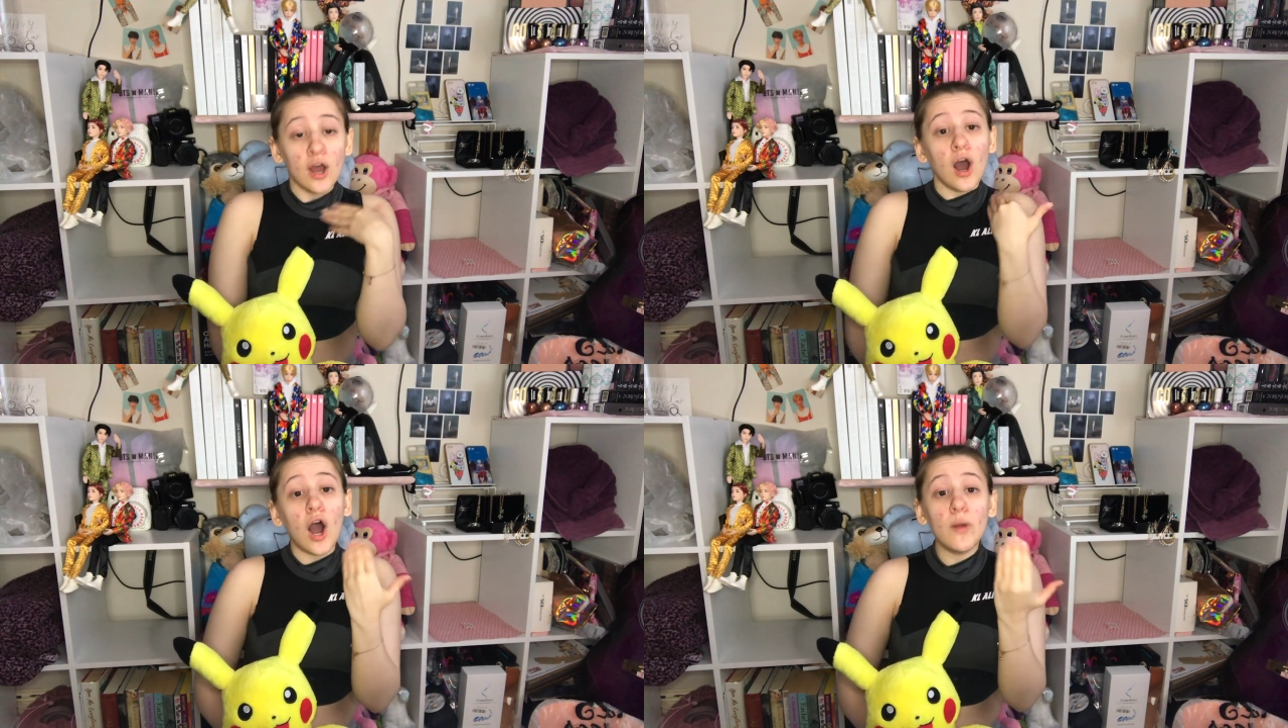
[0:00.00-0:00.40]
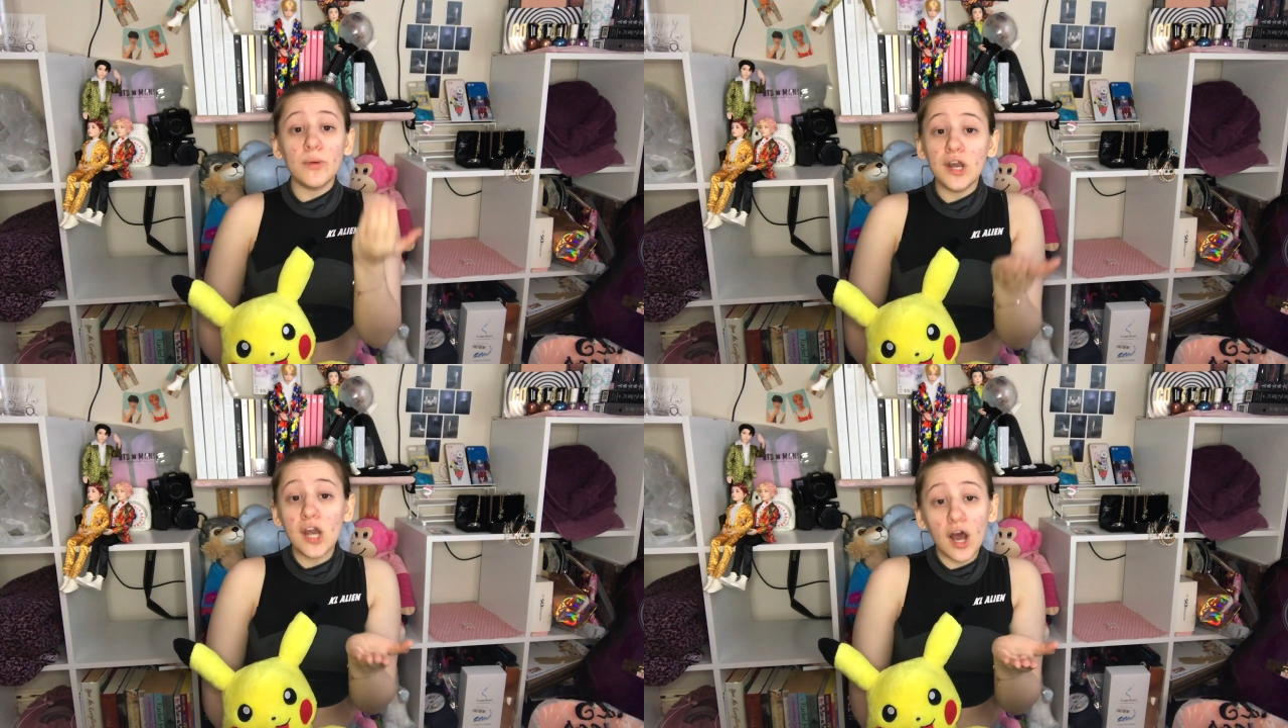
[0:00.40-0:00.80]
I
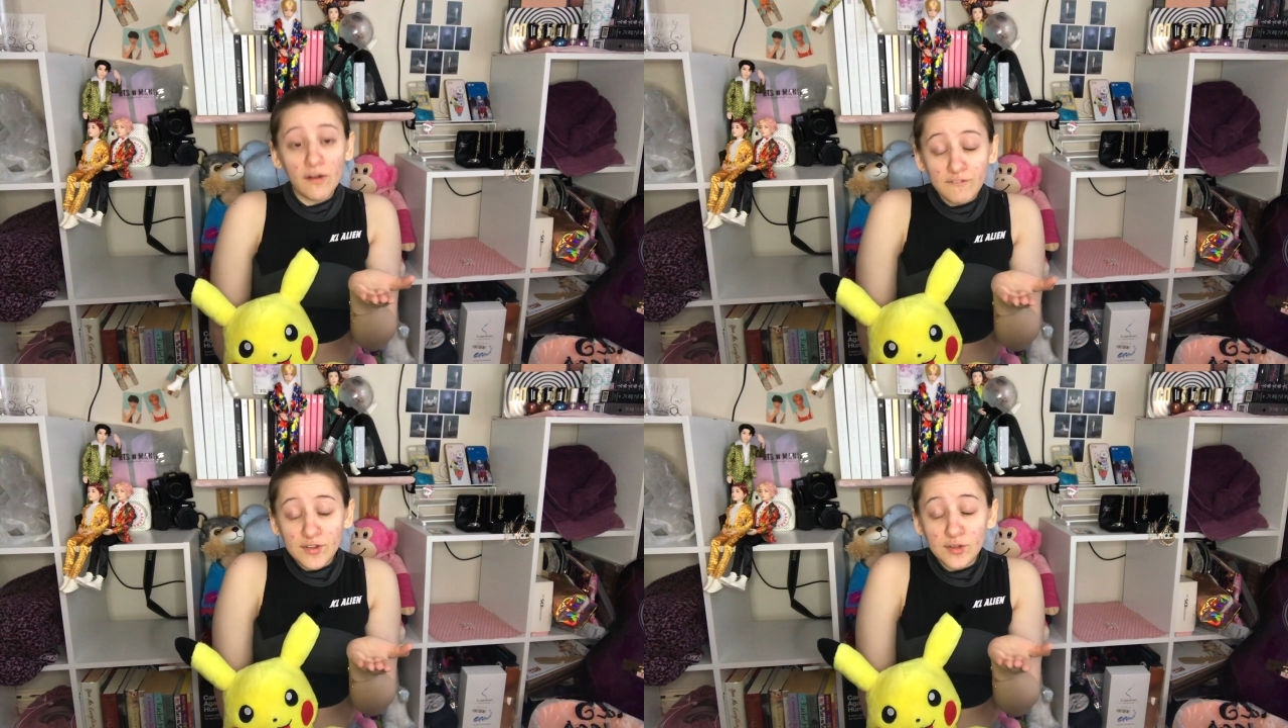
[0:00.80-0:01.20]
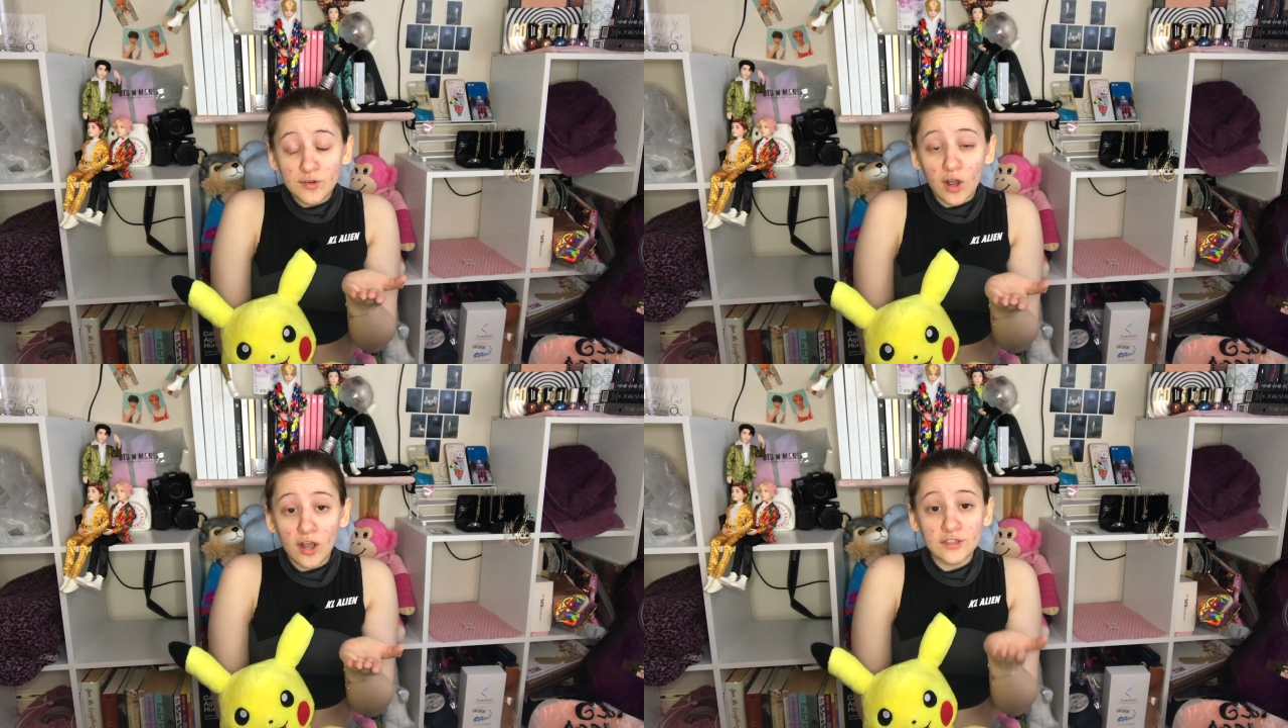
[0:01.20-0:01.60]
would love for you
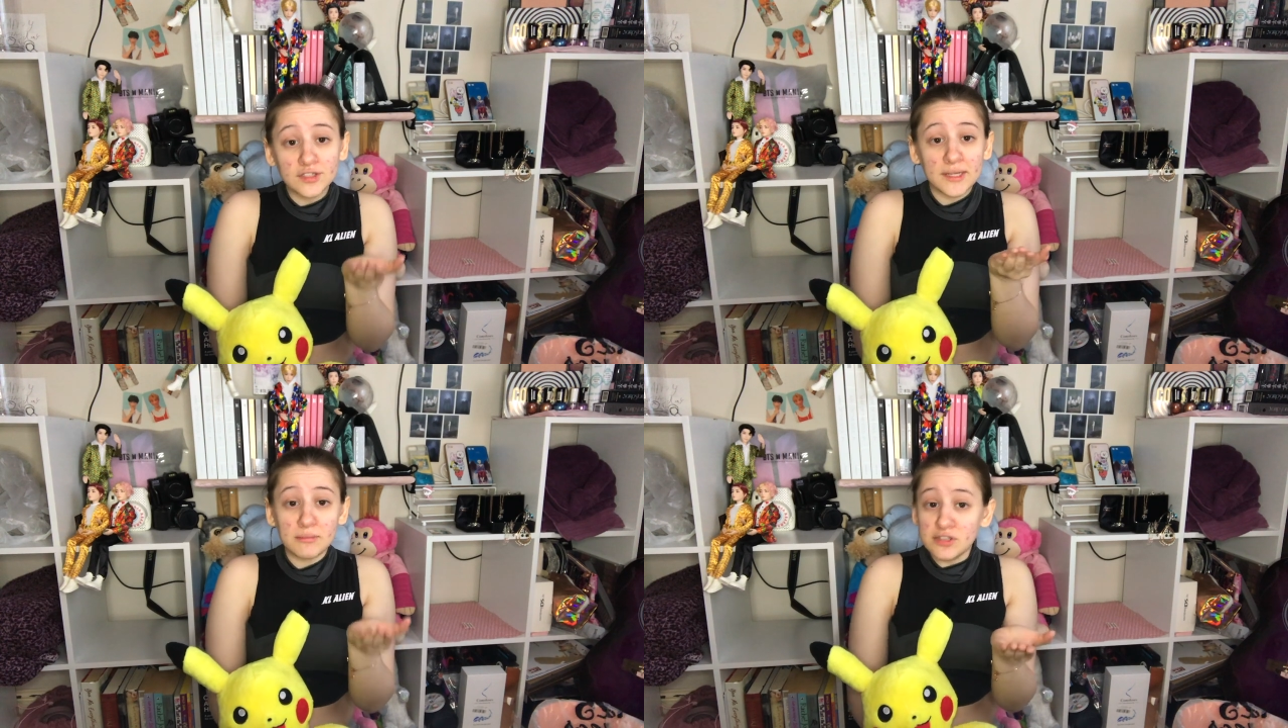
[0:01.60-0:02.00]
guys to give me